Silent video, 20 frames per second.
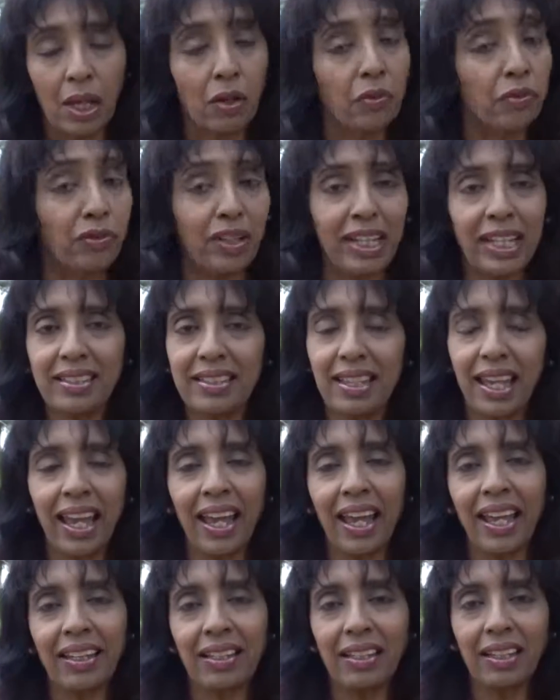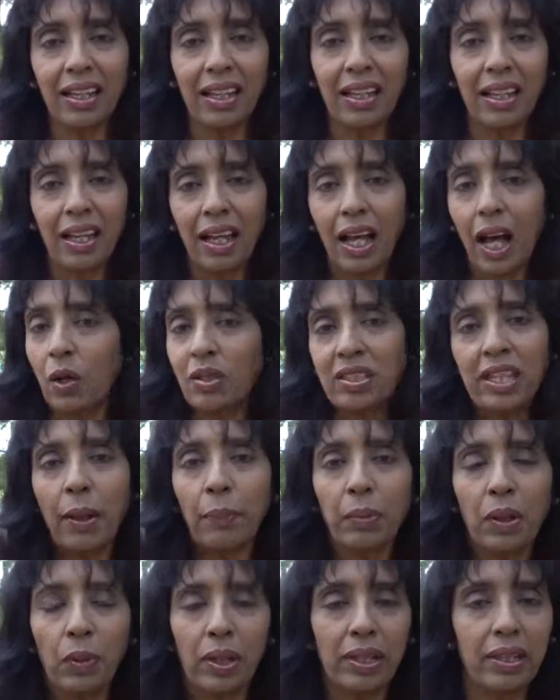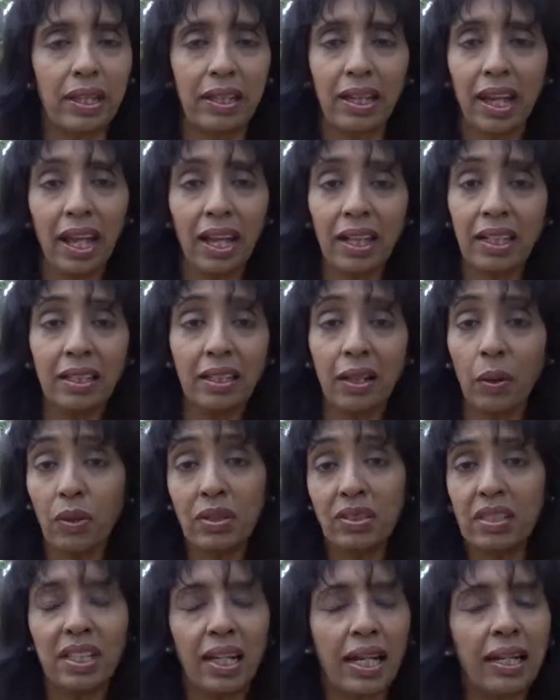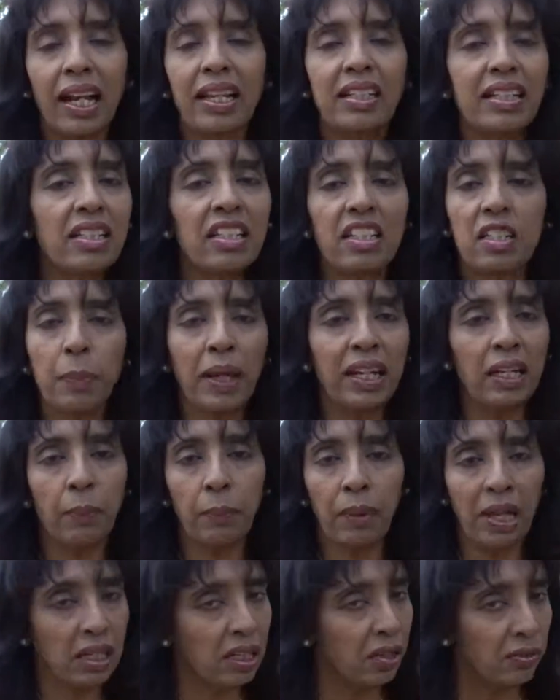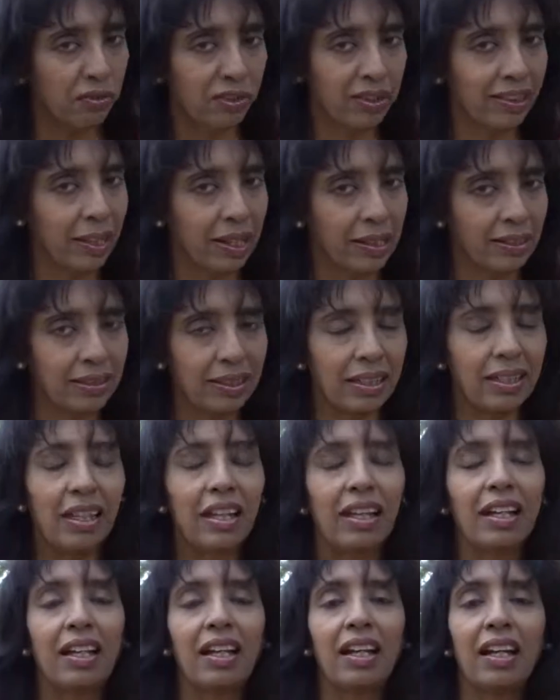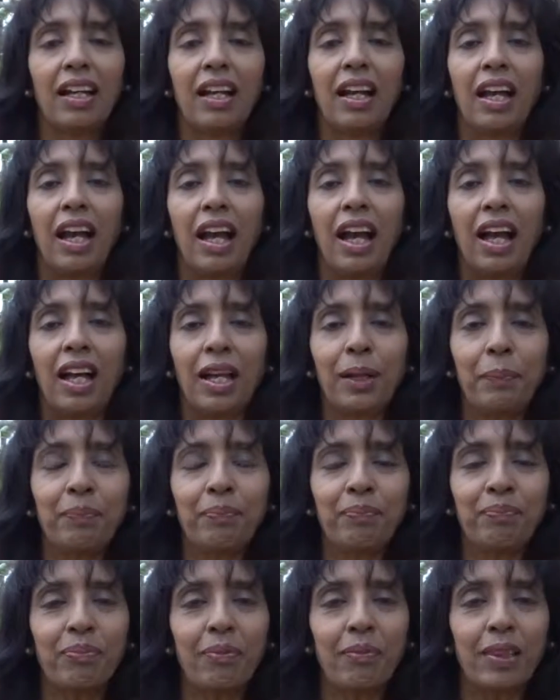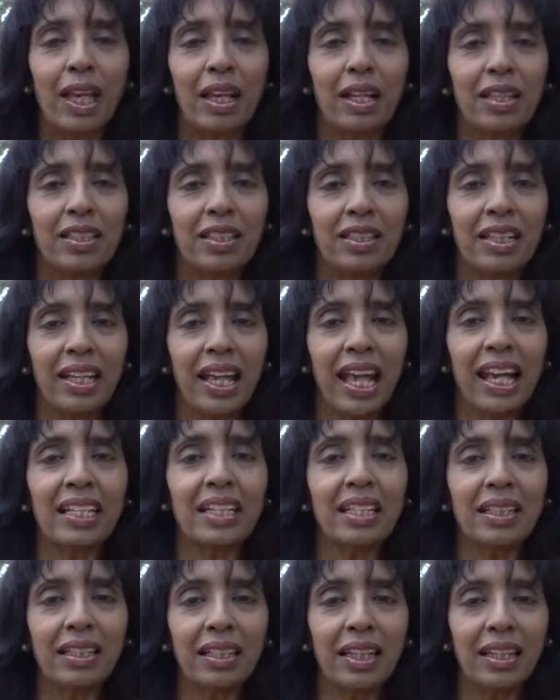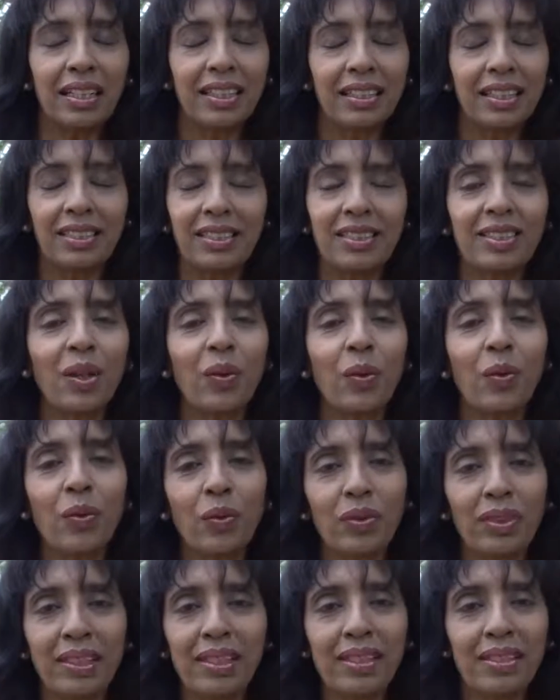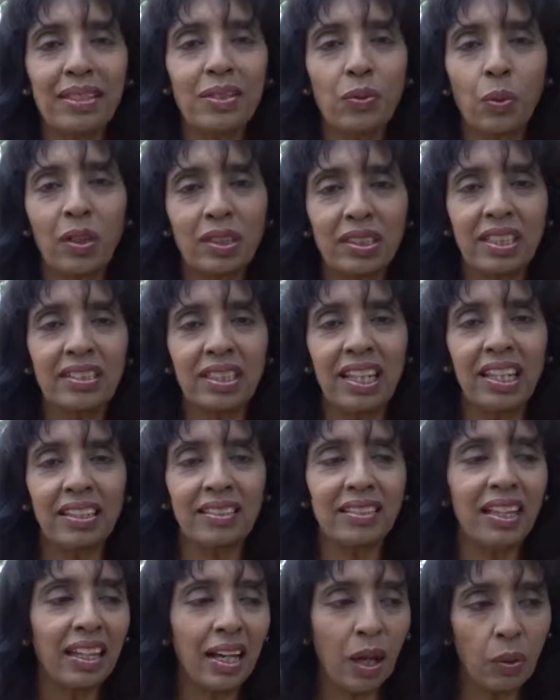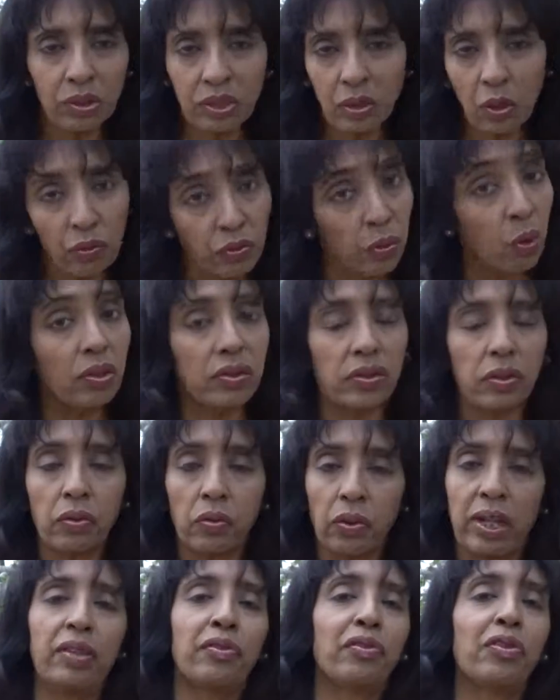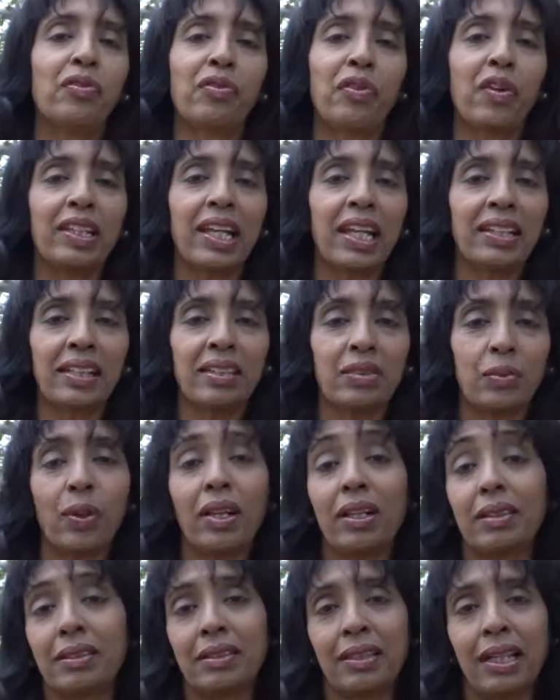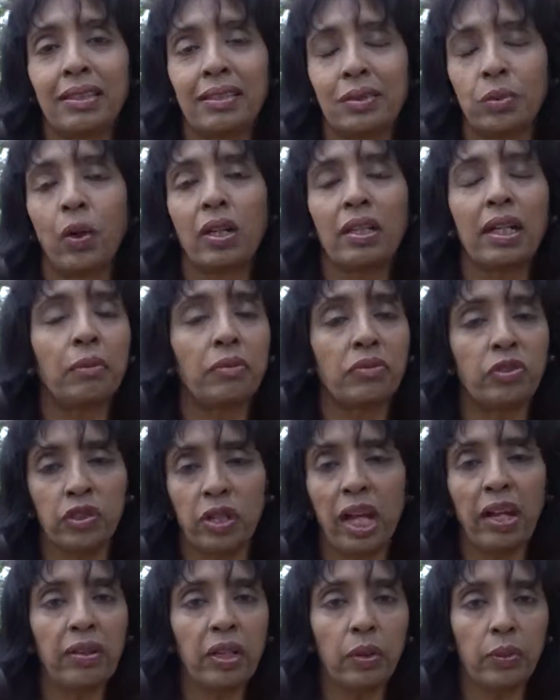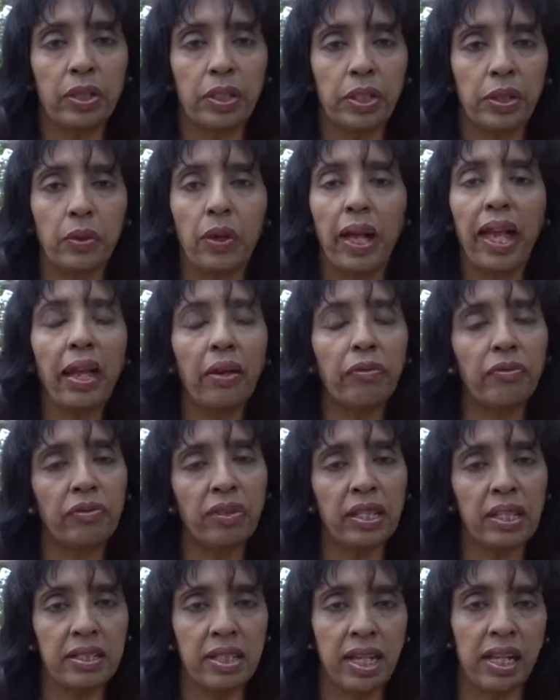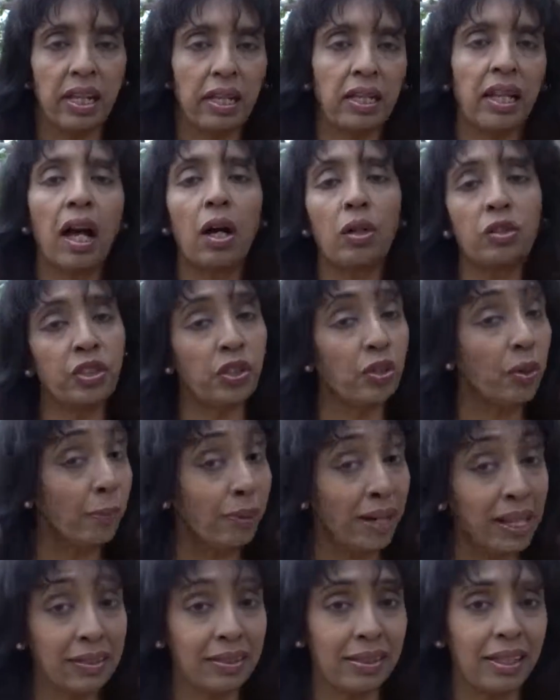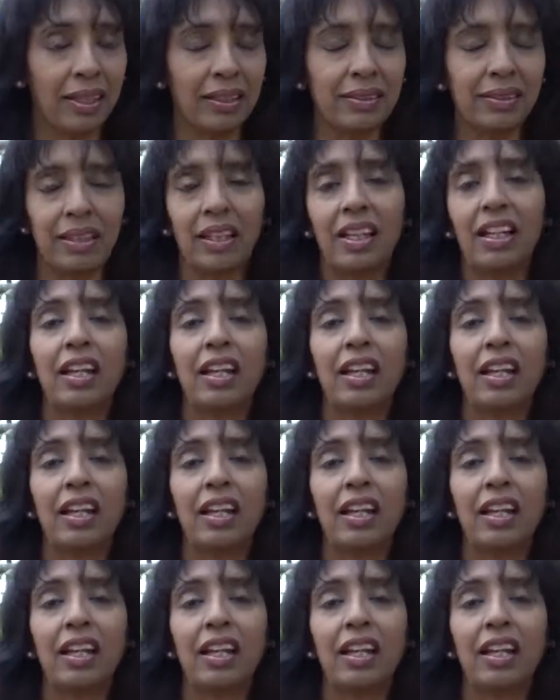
feet, and I was happy with it, and that was it, and I didn't spend a penny for that. And so this is what it is, and I was of course grateful for that as well. That's what I'm sharing with you every day. Count your blessings,